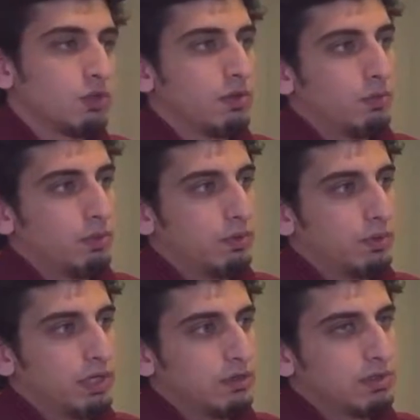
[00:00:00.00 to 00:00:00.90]
So
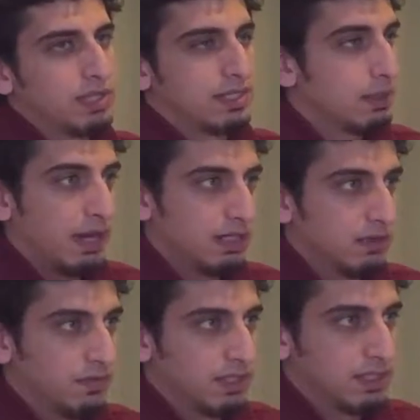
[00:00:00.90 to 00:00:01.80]
we use the same
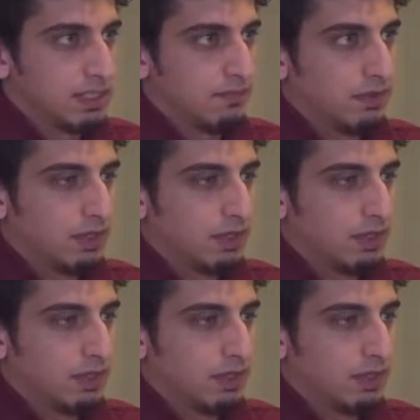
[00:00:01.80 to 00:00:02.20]
activities.